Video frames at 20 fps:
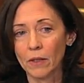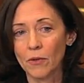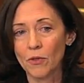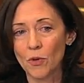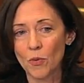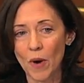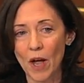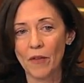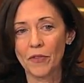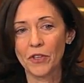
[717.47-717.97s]

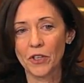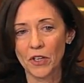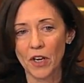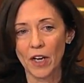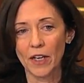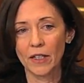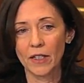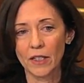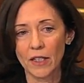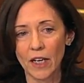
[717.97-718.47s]
throughout the
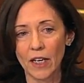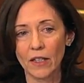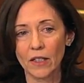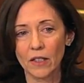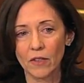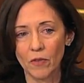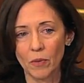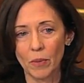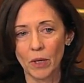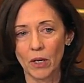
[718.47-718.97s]
United States
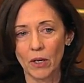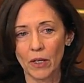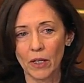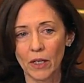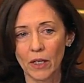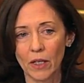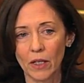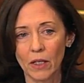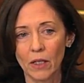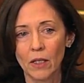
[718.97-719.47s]
of
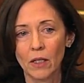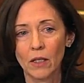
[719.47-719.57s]
America.